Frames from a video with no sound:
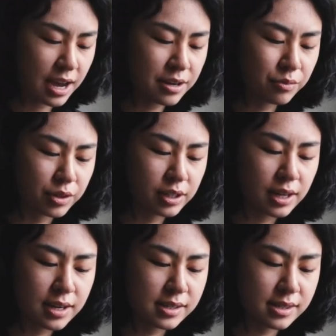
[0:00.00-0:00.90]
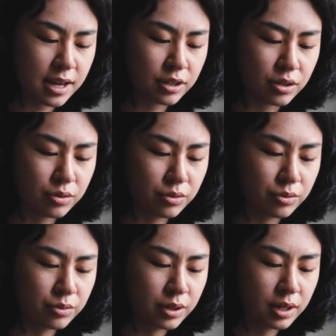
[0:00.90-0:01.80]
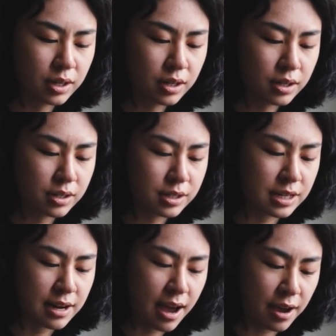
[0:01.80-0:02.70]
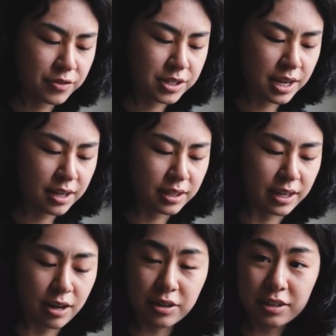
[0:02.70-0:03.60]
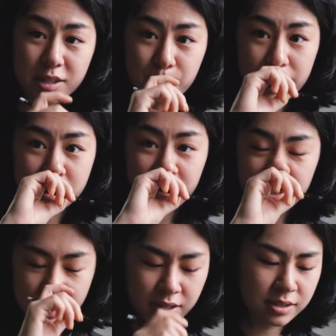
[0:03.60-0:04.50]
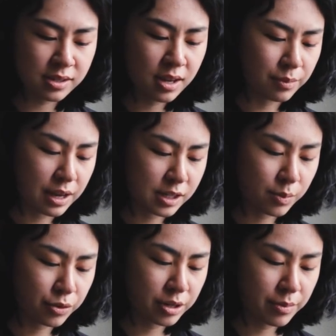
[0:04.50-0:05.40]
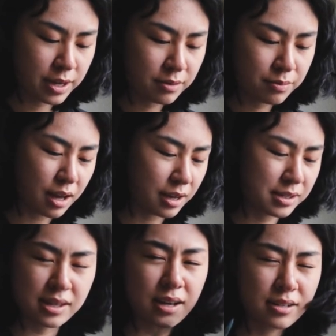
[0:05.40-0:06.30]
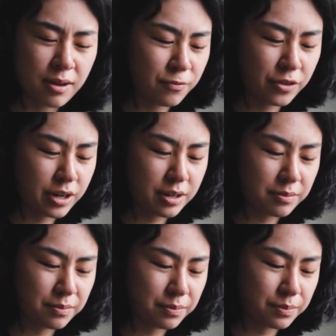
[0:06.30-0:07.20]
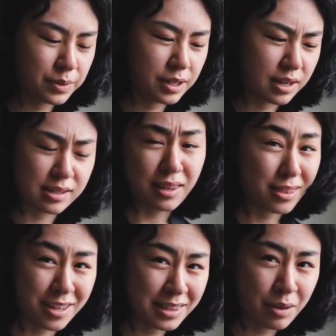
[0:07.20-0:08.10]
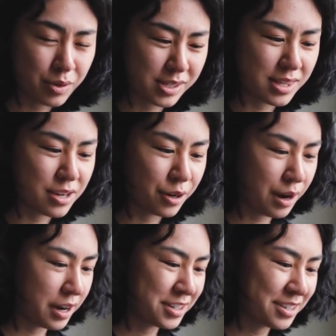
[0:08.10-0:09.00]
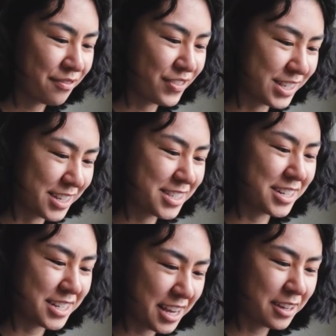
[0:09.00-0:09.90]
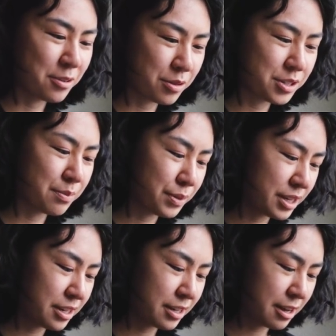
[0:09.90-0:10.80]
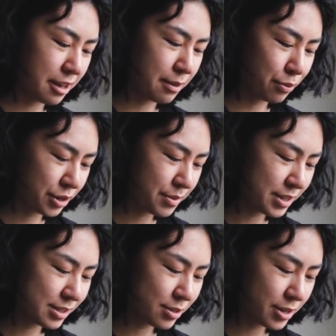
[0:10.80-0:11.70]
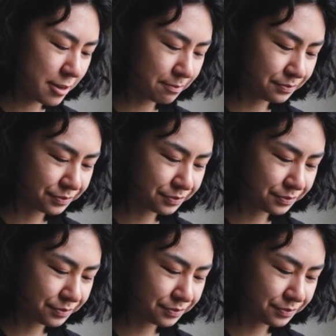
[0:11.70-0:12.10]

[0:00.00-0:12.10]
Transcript: I didn't realize that you didn't have to take the calculus-based physics. As a pre-med, I signed up for it because I thought that was the correct physics to take in order to be a pre-med student.